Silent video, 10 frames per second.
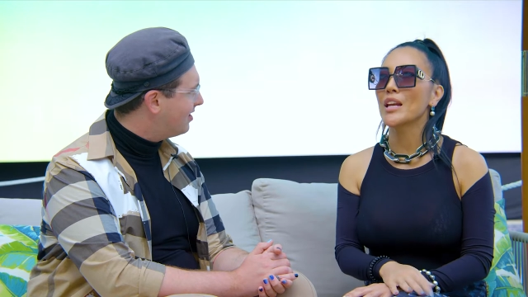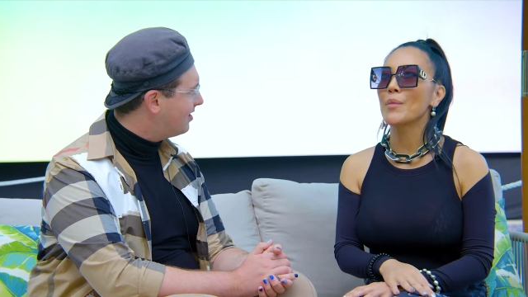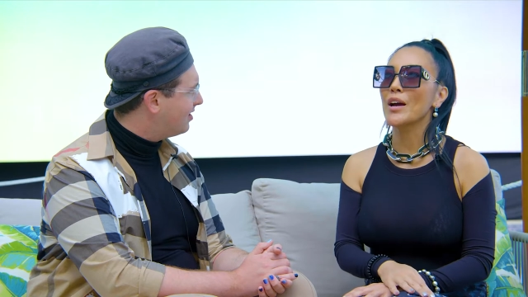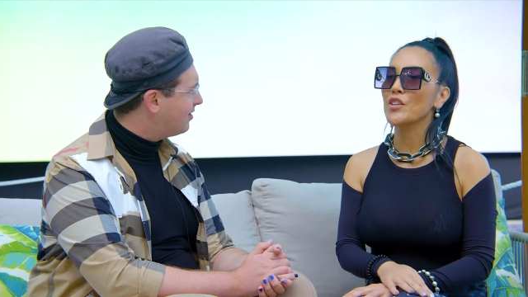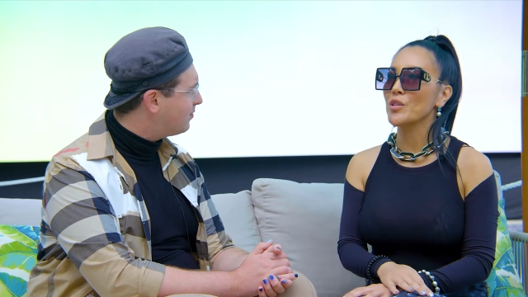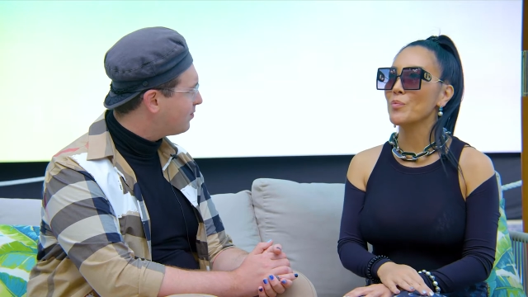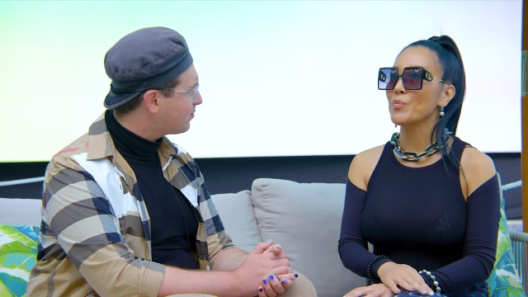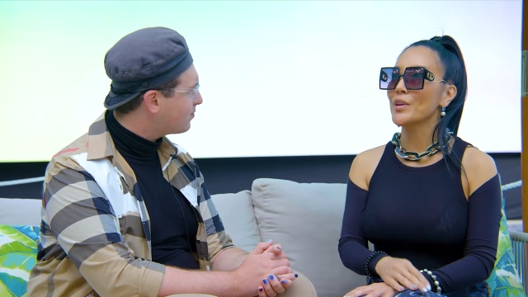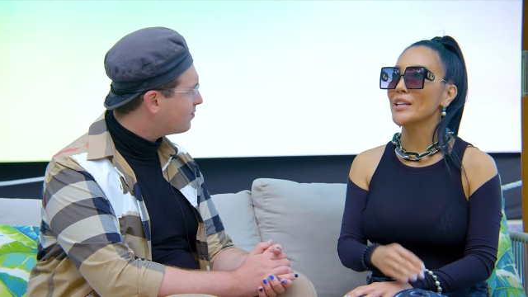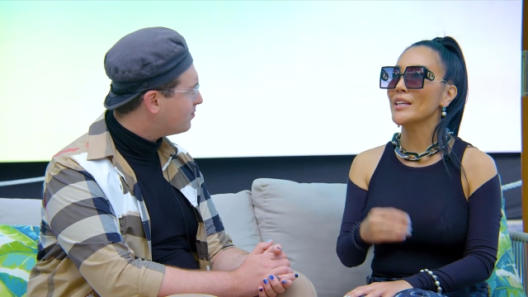Speaker 1: I'm actually
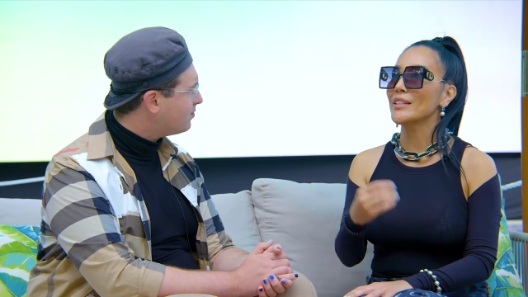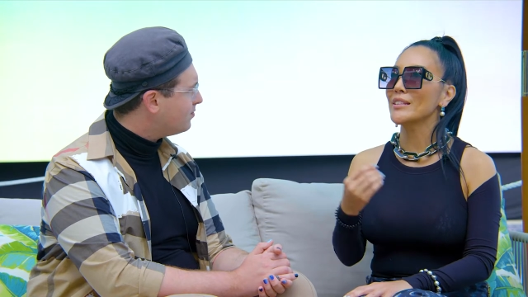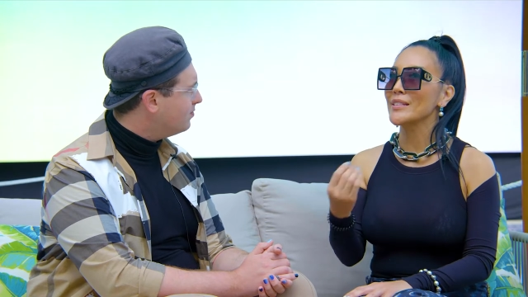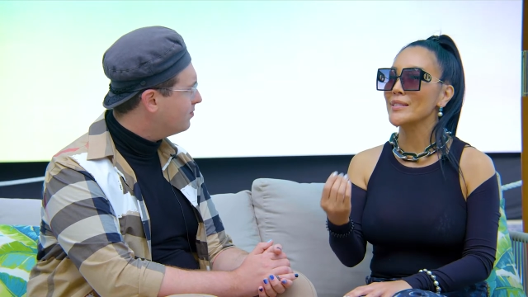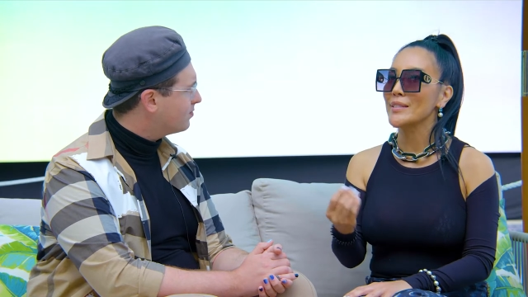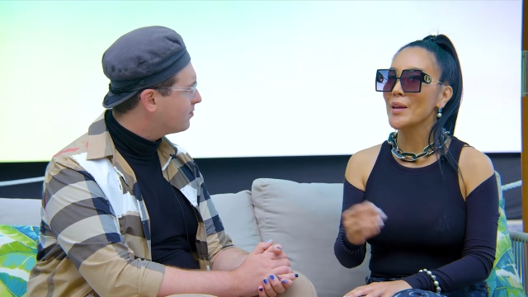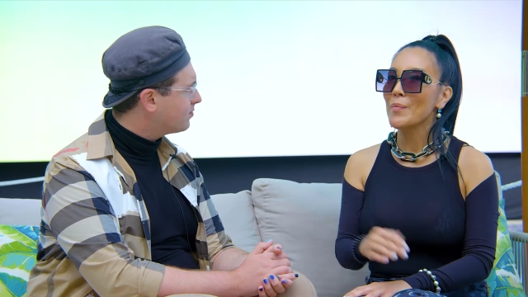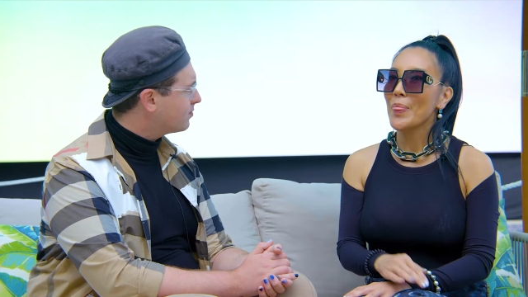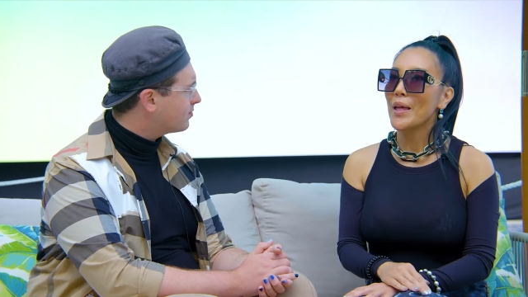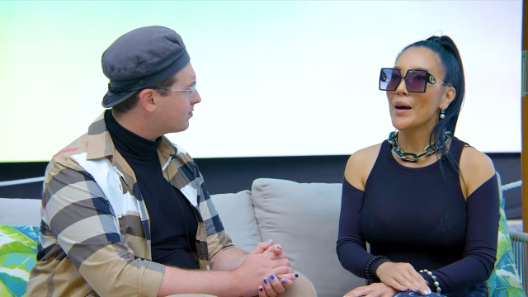bringing this
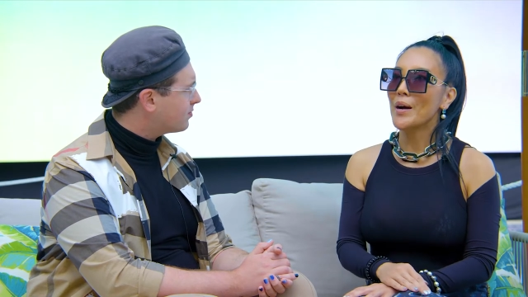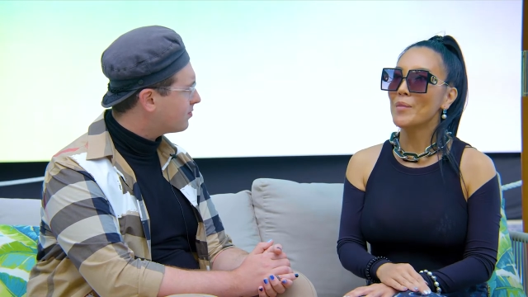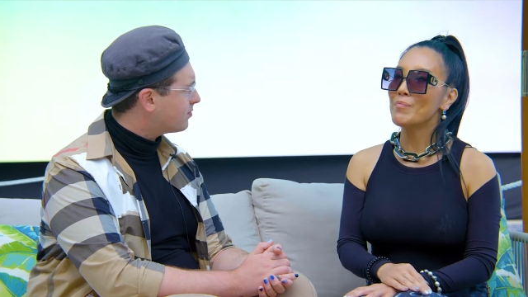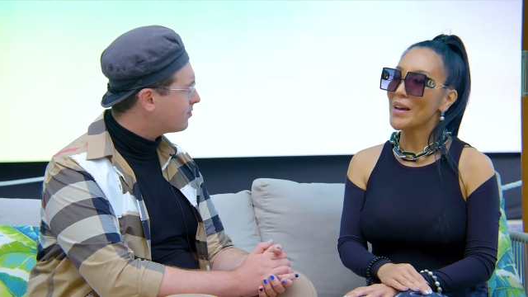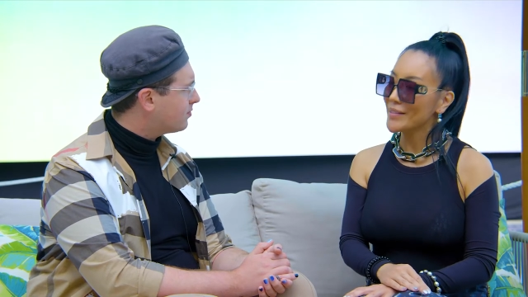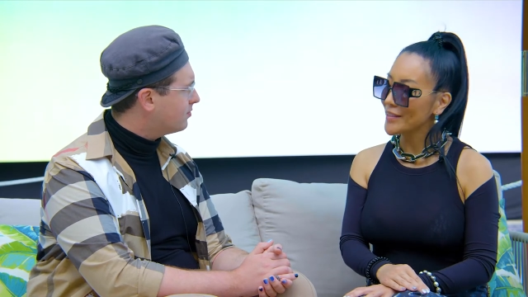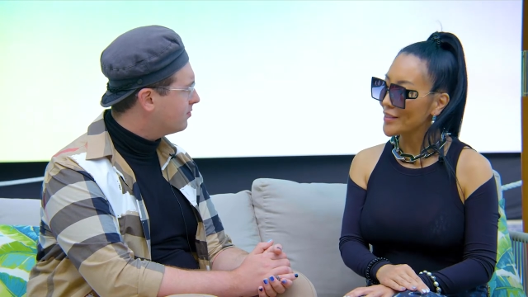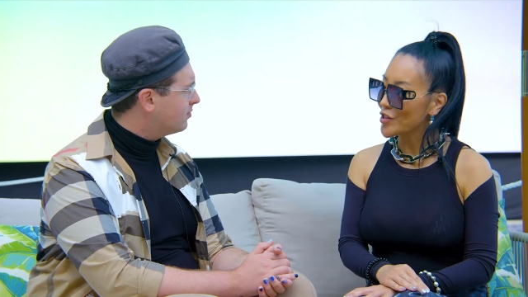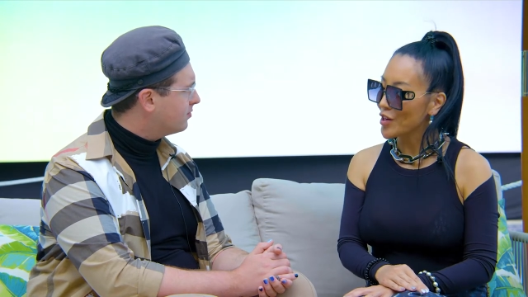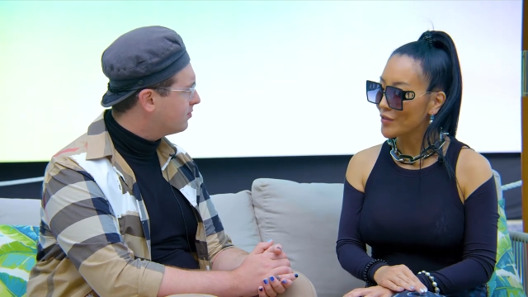um,
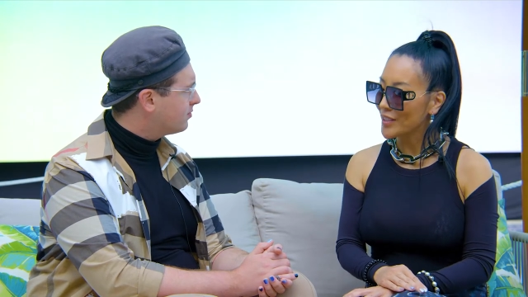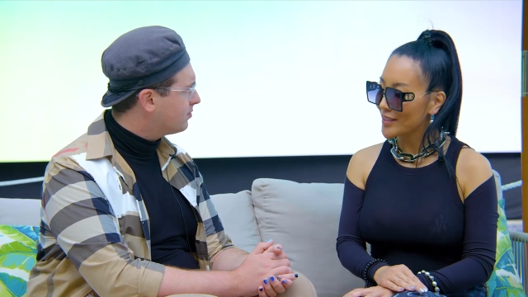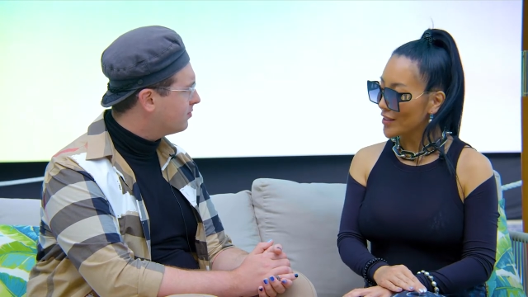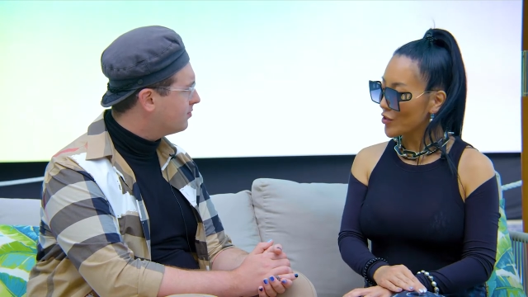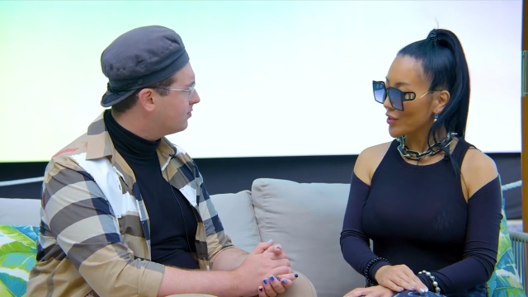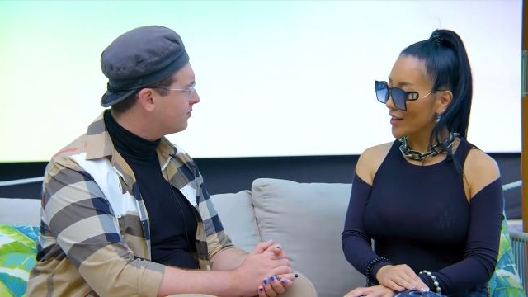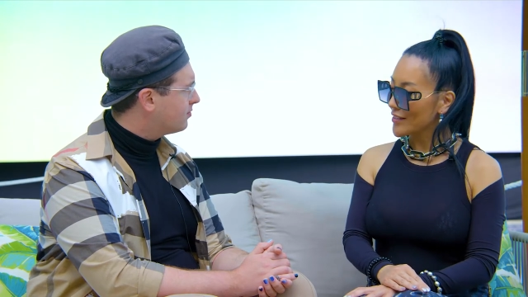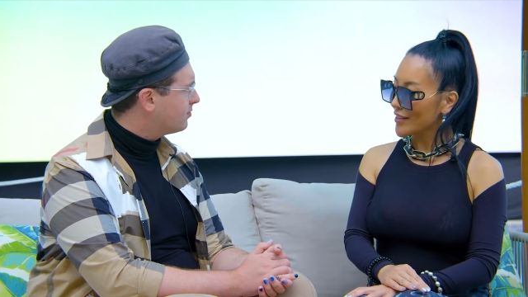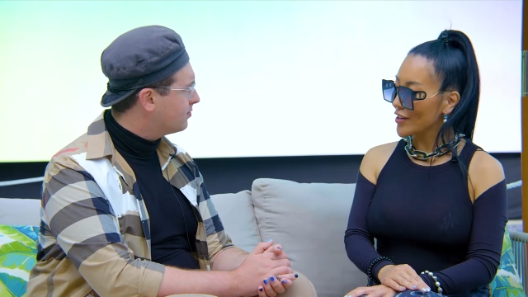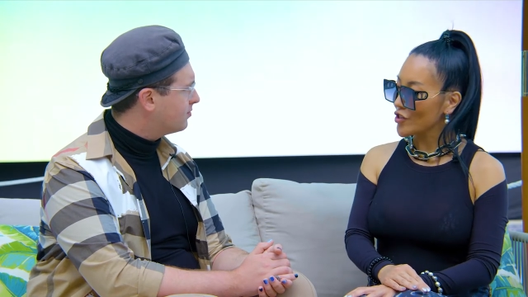message of
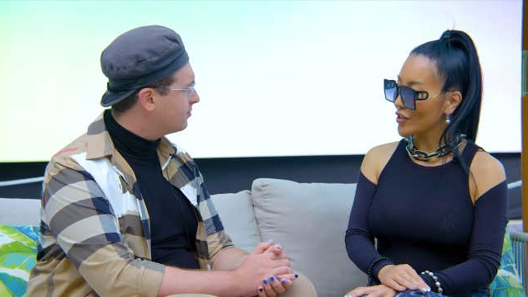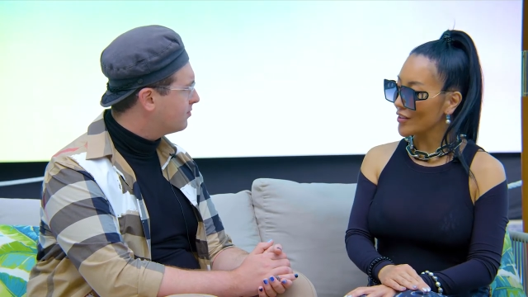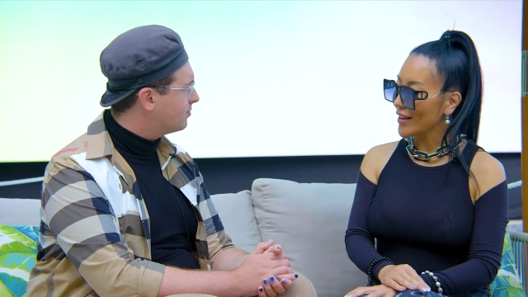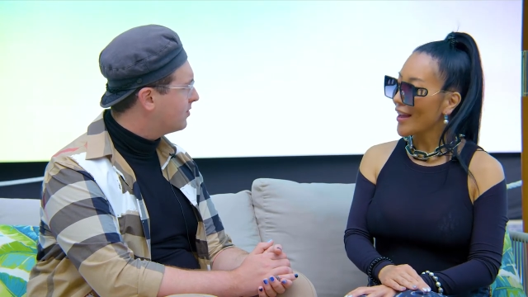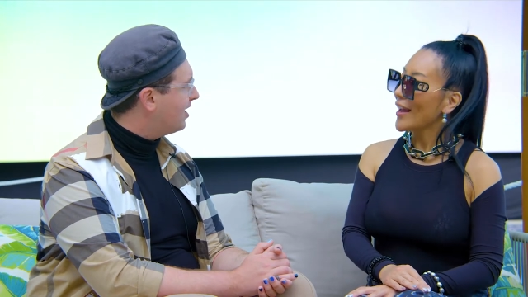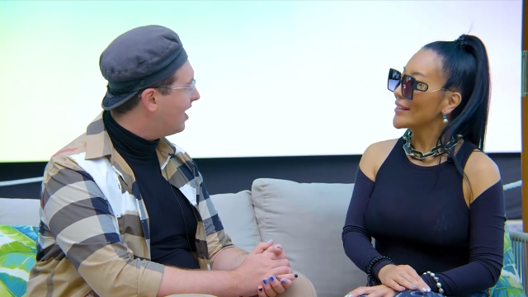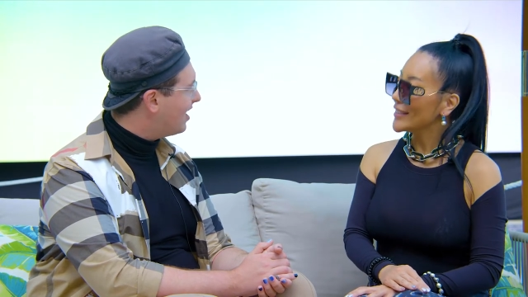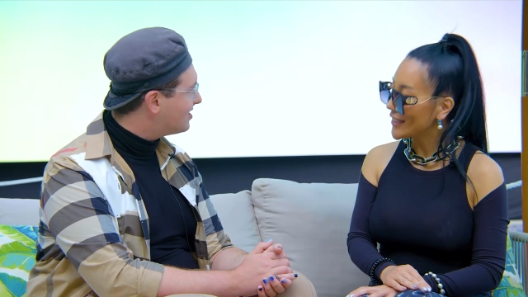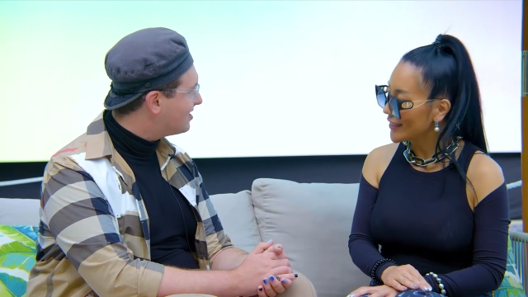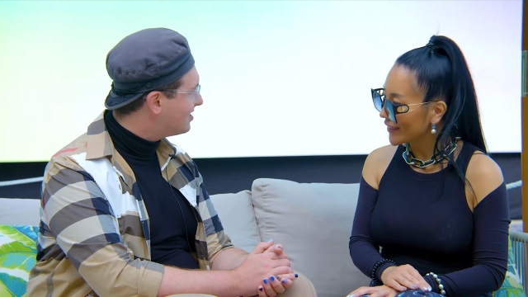decentralization and
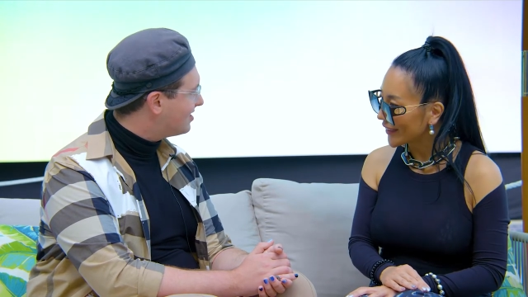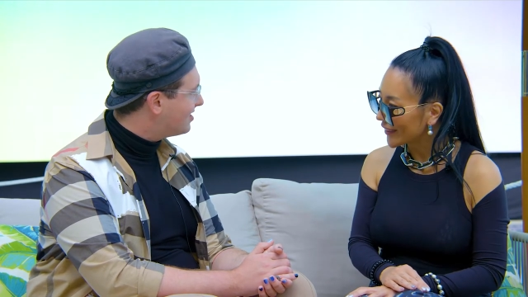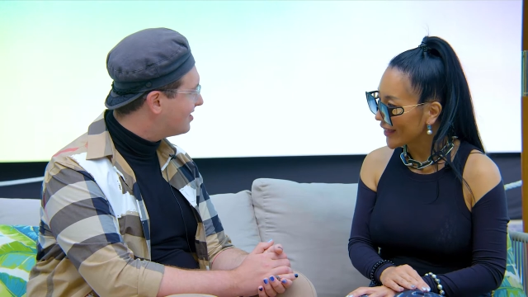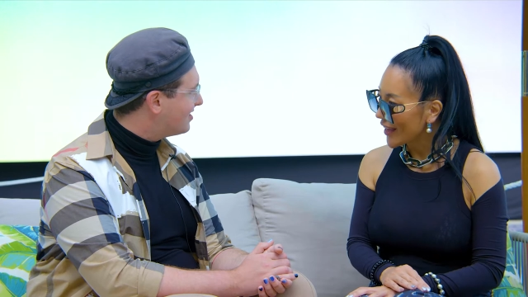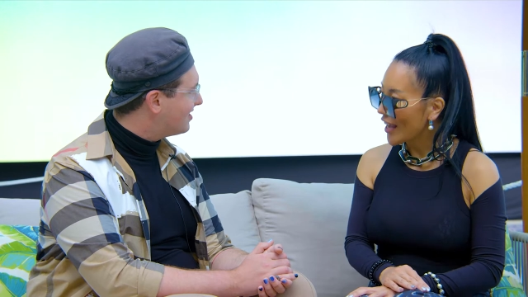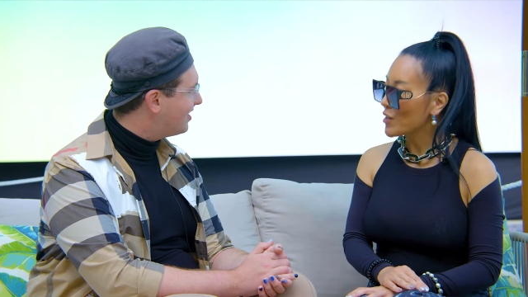healing and